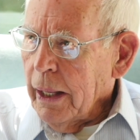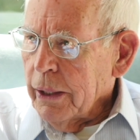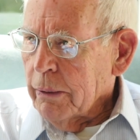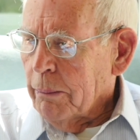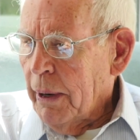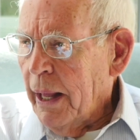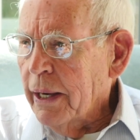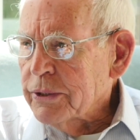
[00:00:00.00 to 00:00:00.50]
the
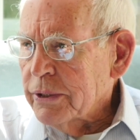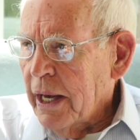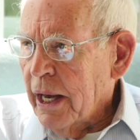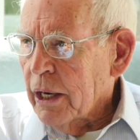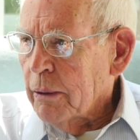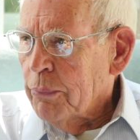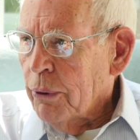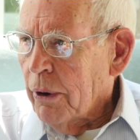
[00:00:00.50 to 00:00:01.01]

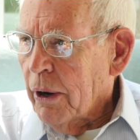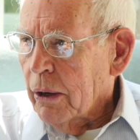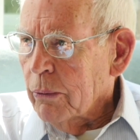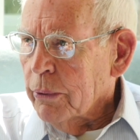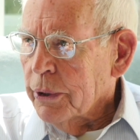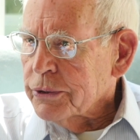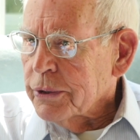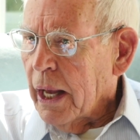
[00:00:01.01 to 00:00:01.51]
blindsided
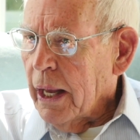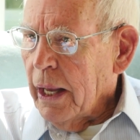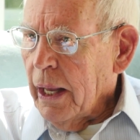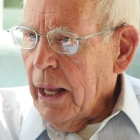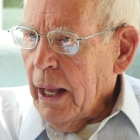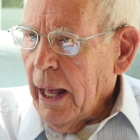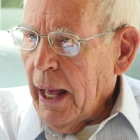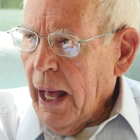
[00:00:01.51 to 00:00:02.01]
part was
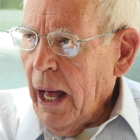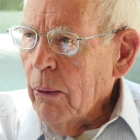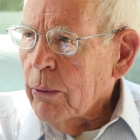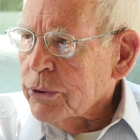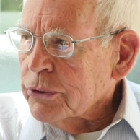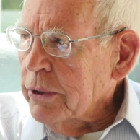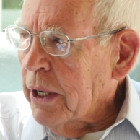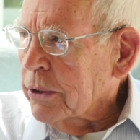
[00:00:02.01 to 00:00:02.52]
I
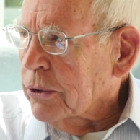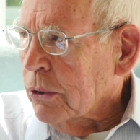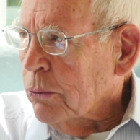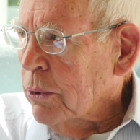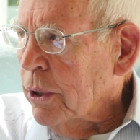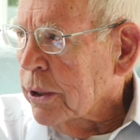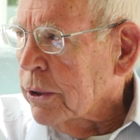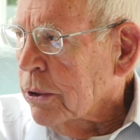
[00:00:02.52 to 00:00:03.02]
was not the
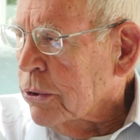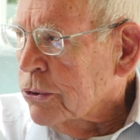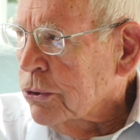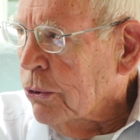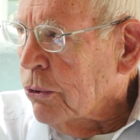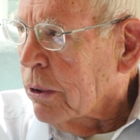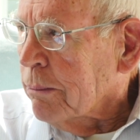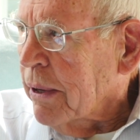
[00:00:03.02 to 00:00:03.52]
one
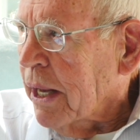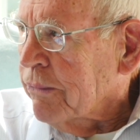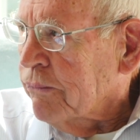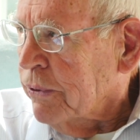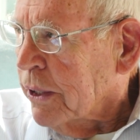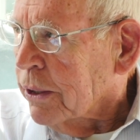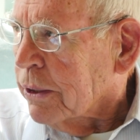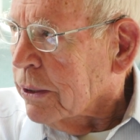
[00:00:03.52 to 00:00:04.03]
controlling my
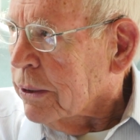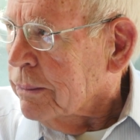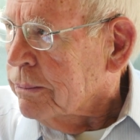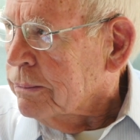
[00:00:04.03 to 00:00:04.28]
finger.